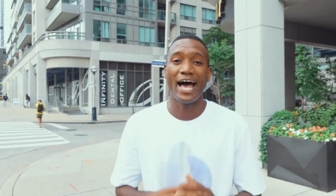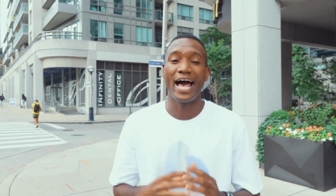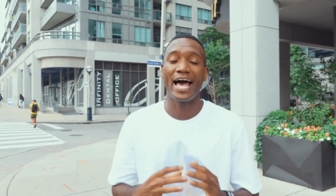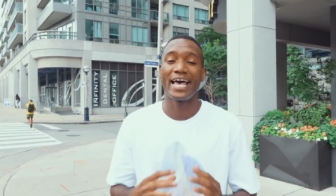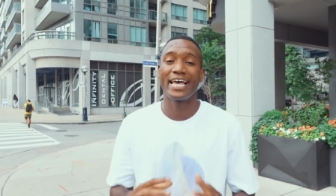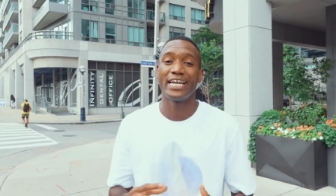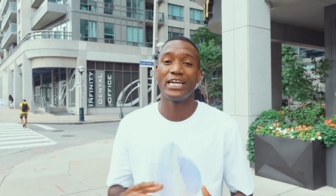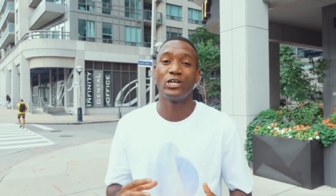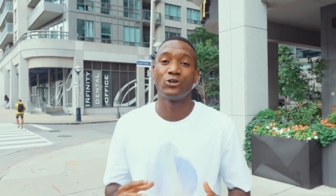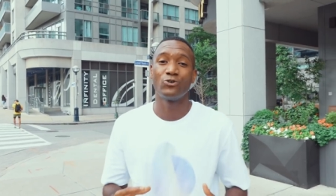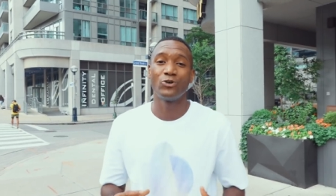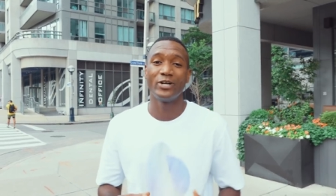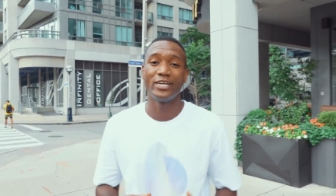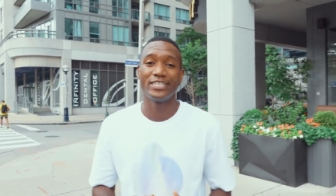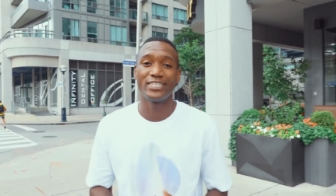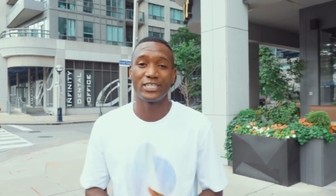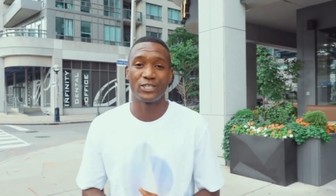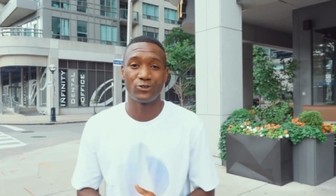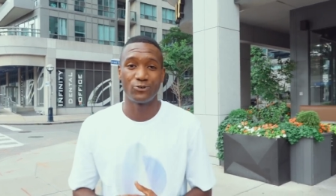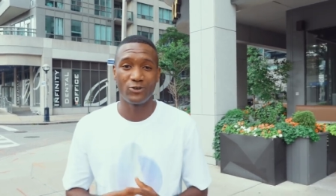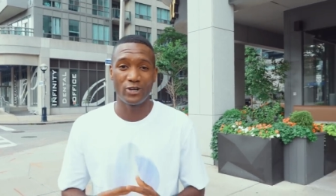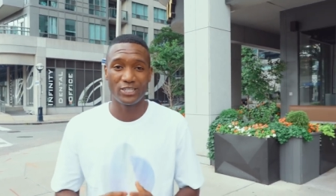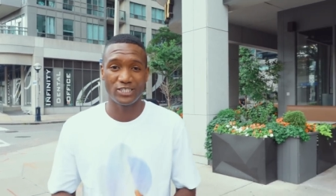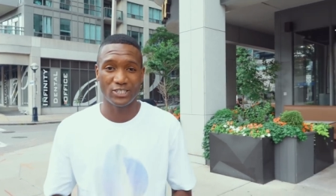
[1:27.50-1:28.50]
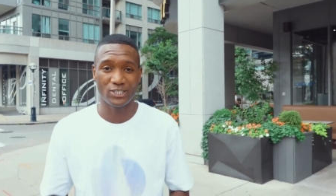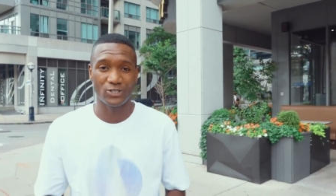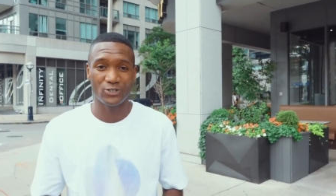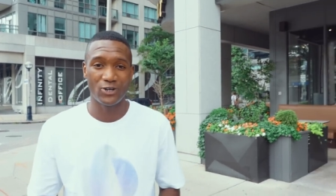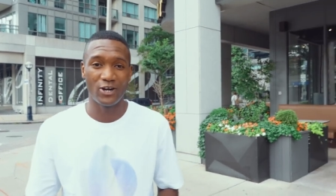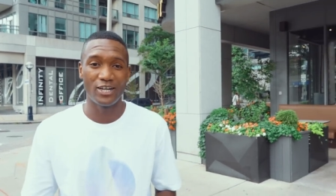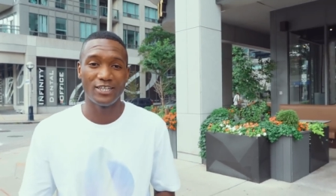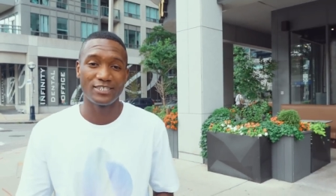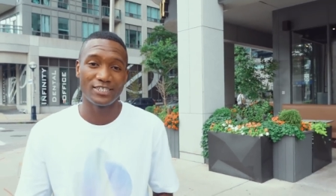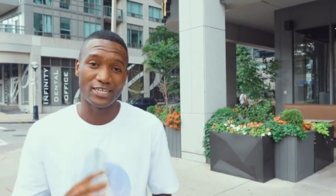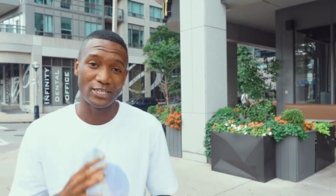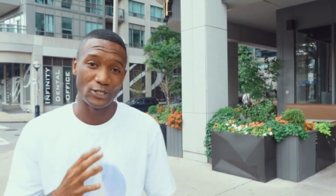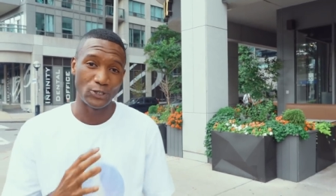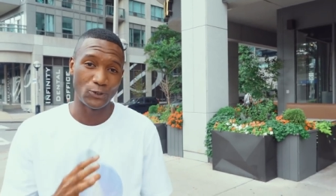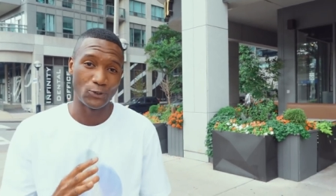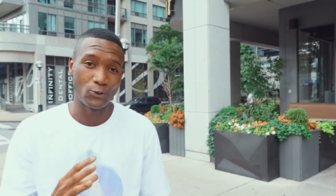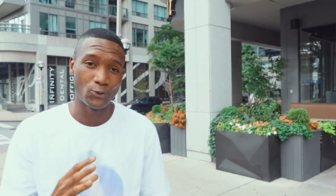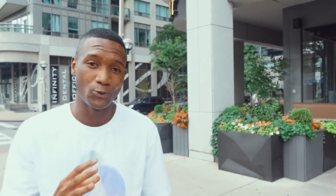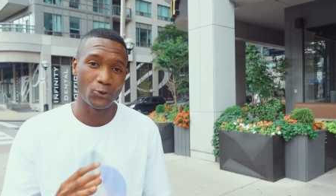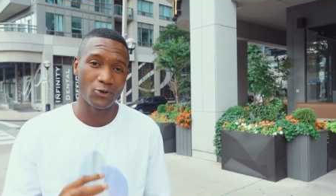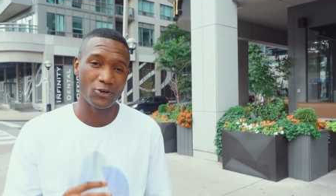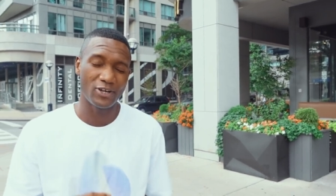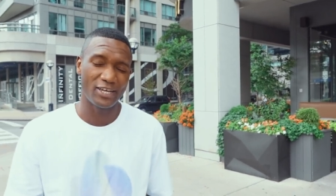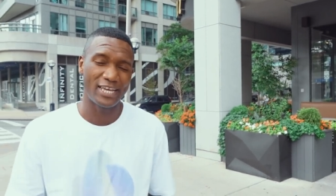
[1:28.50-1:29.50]
highly rated restaurants and
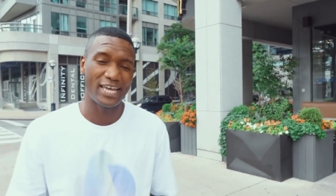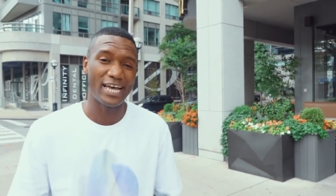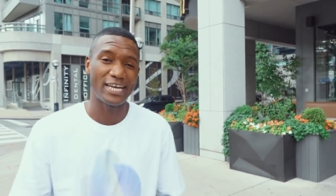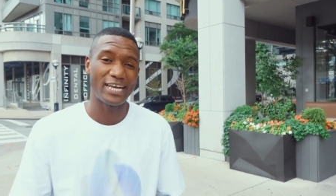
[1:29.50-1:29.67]
Google. It